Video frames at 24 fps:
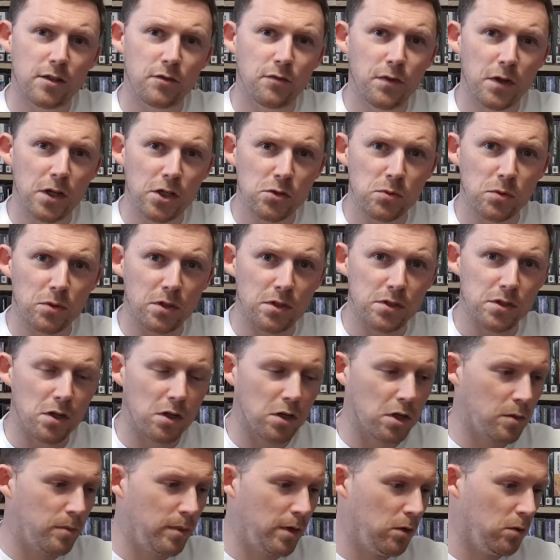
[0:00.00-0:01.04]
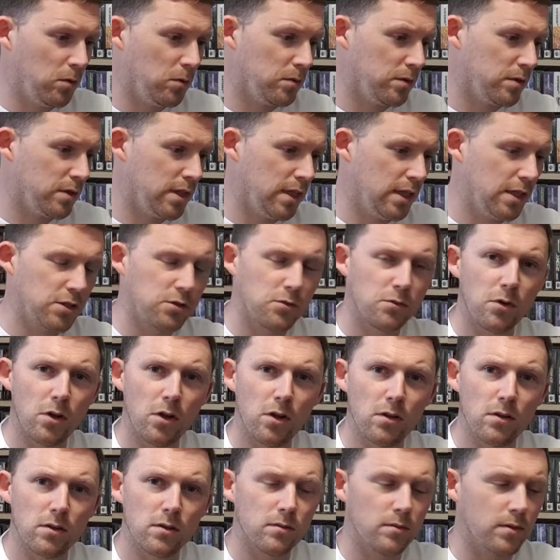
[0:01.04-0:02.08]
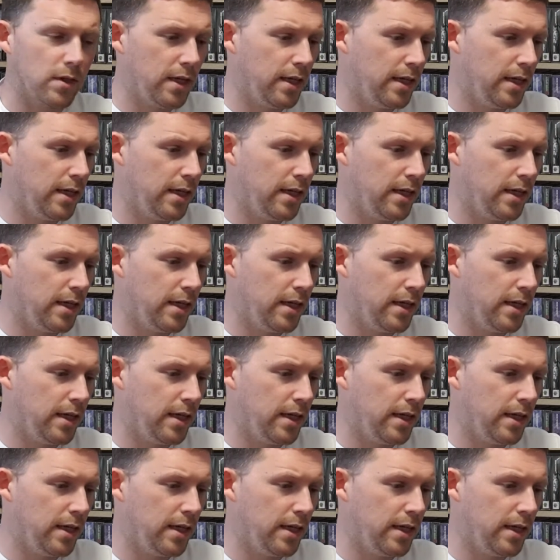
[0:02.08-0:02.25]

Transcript: first one I'll talk about, these were all